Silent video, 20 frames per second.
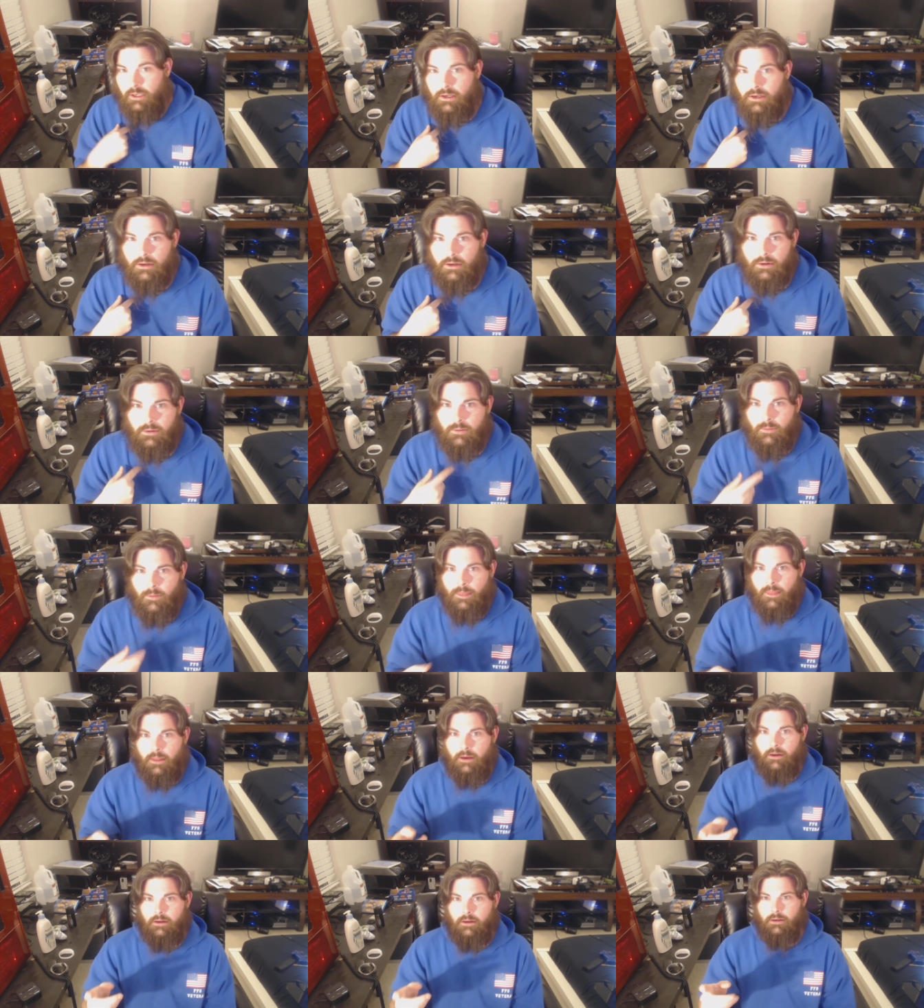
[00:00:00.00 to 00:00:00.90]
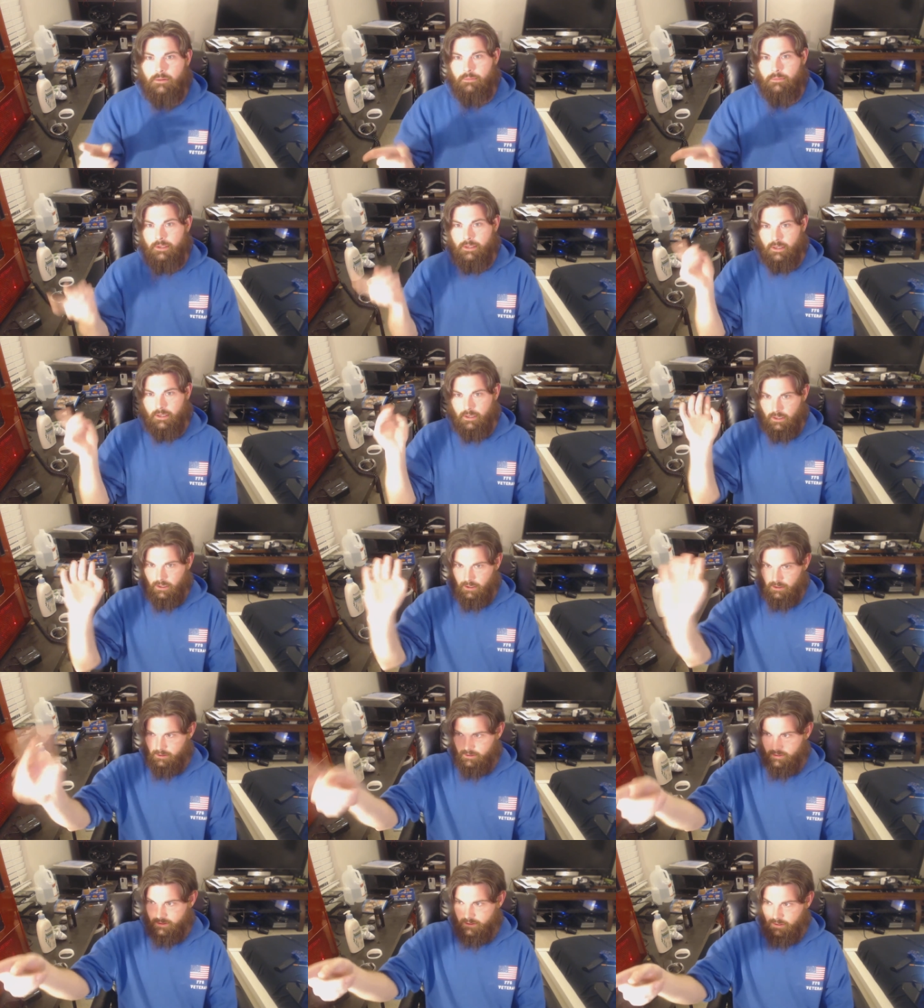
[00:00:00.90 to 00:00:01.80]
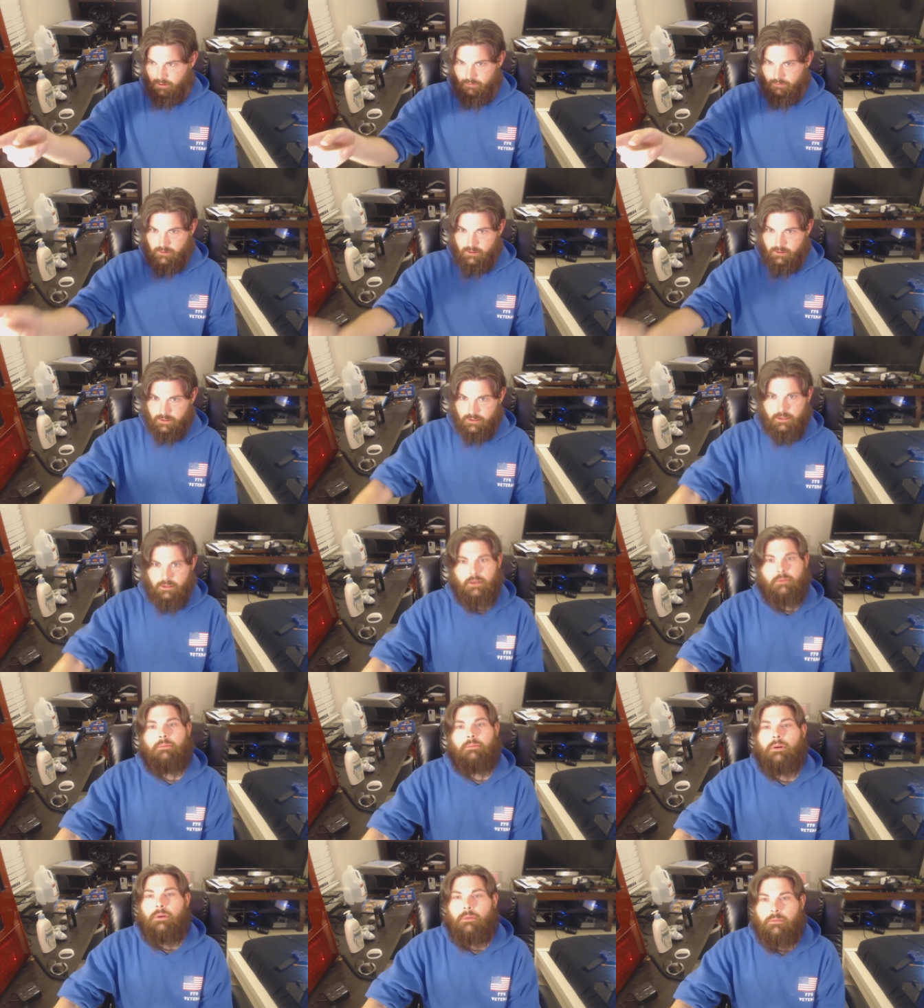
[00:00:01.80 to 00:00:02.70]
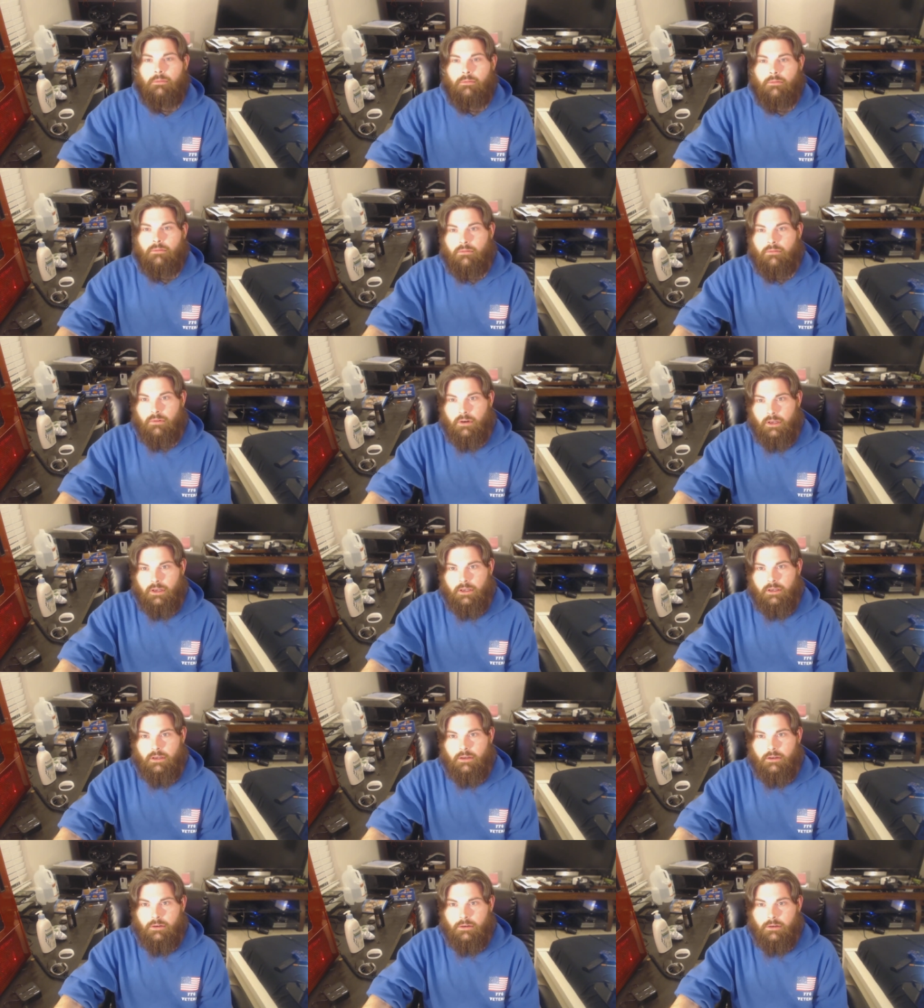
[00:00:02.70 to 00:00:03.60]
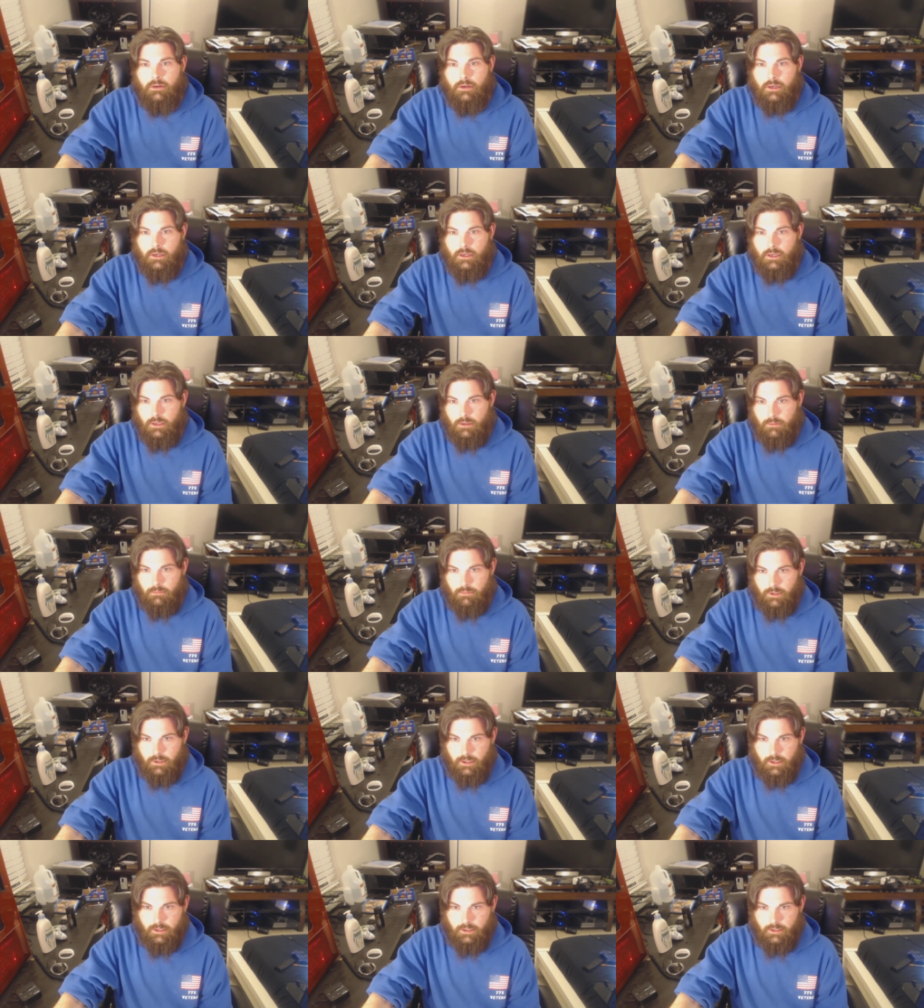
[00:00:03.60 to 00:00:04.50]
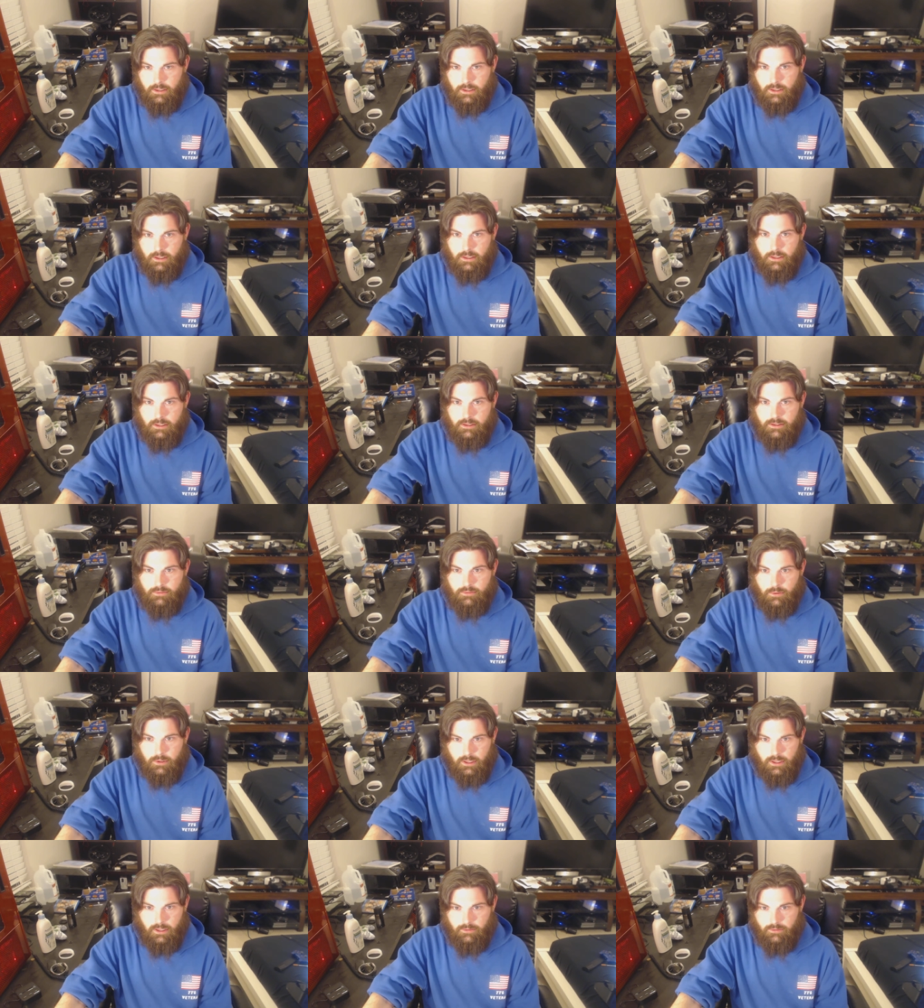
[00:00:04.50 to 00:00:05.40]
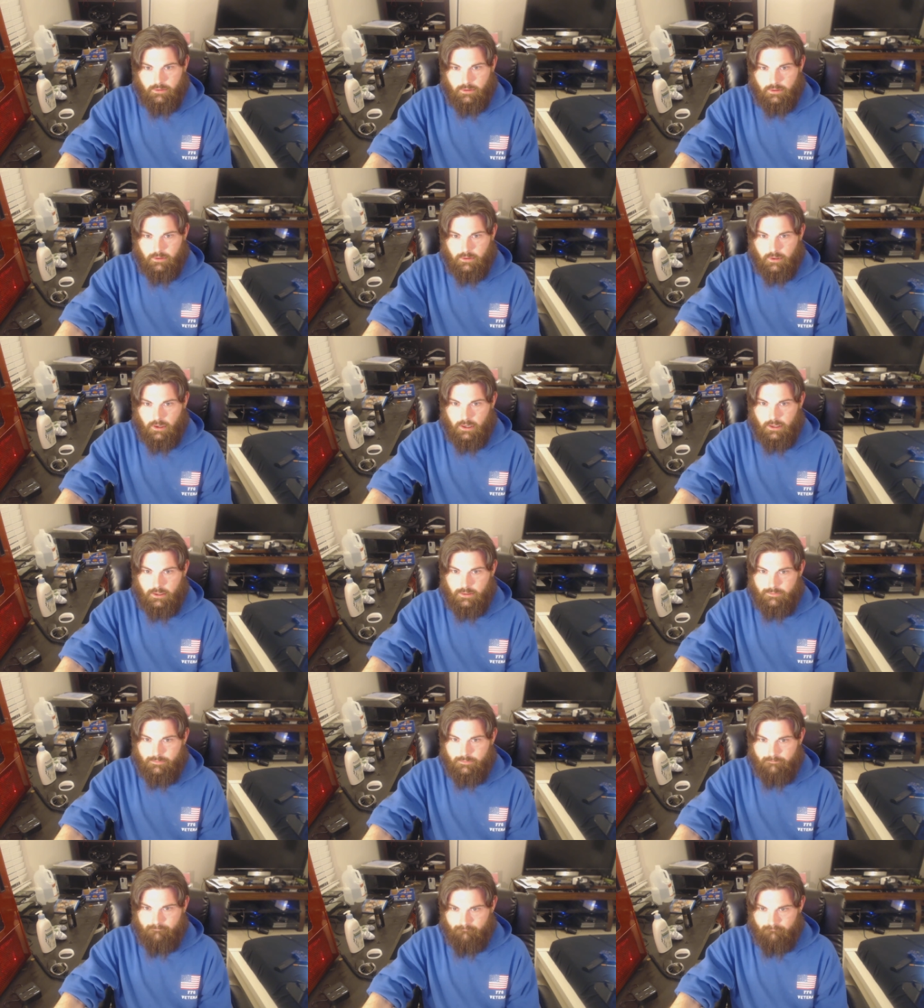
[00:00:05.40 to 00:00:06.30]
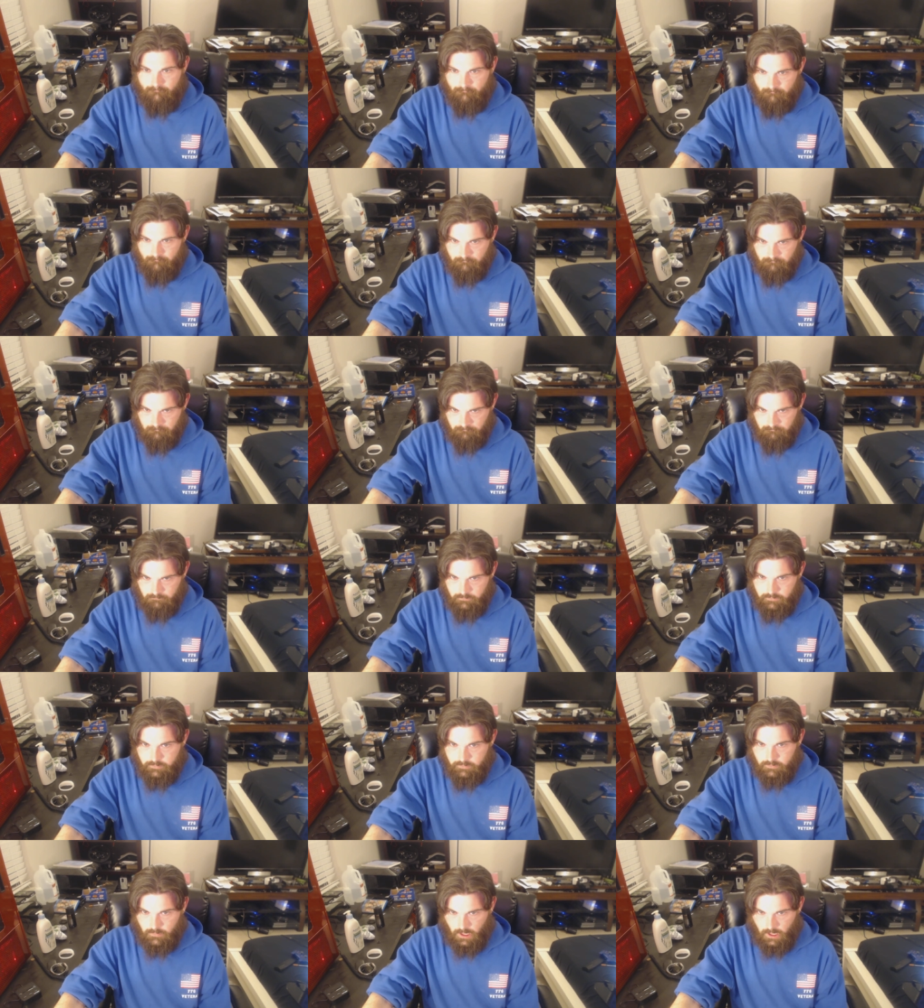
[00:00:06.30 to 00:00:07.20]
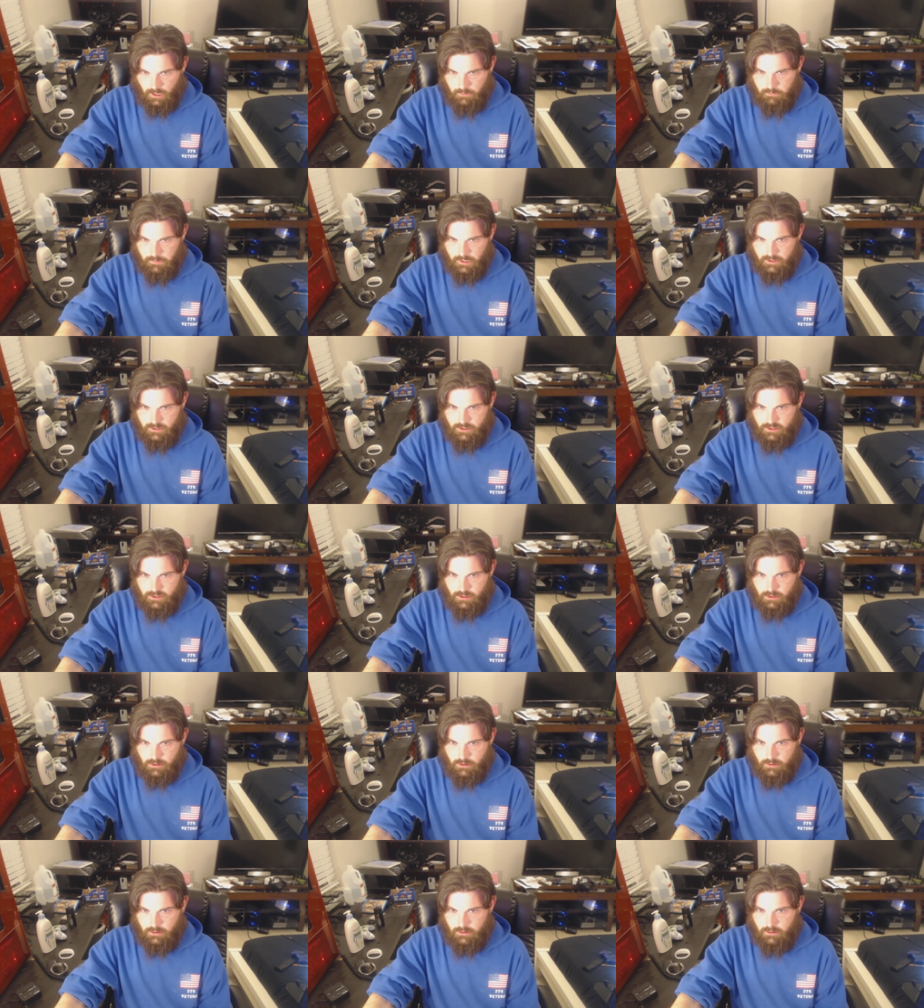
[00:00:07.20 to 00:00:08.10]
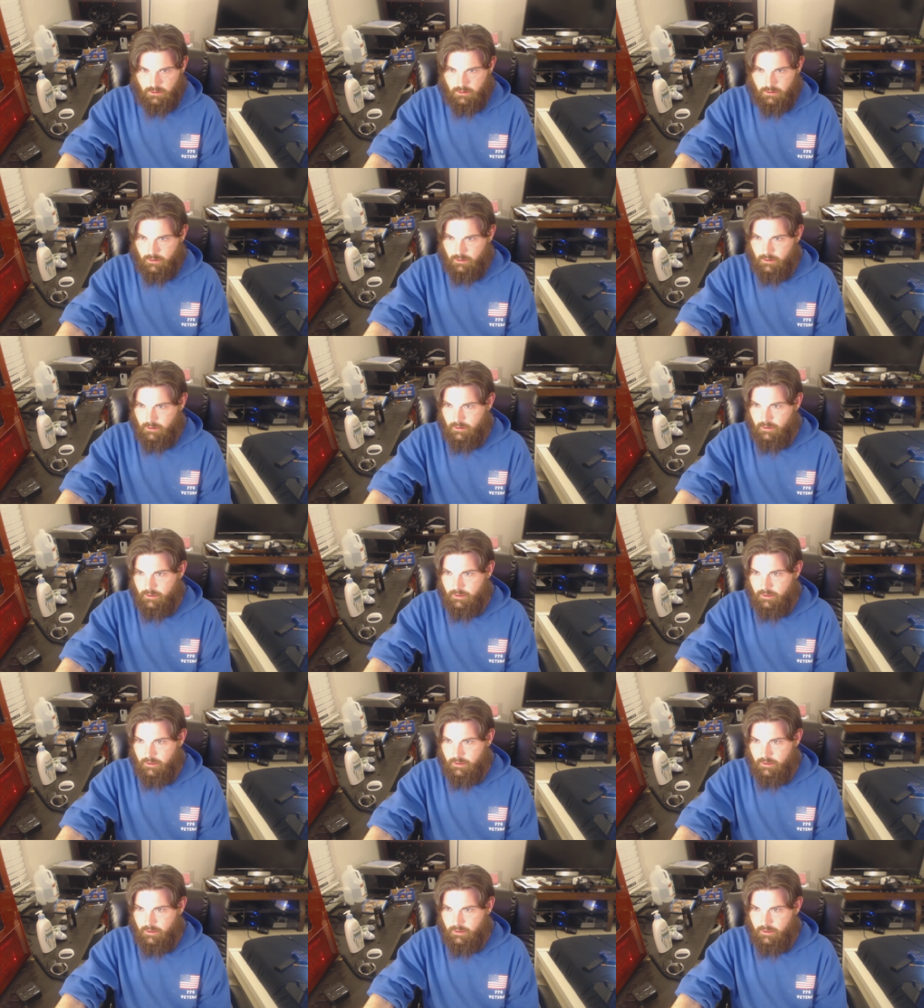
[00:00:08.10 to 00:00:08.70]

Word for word: here uh, because of this light bulb right here. But it's whatever. Um, I'm not sure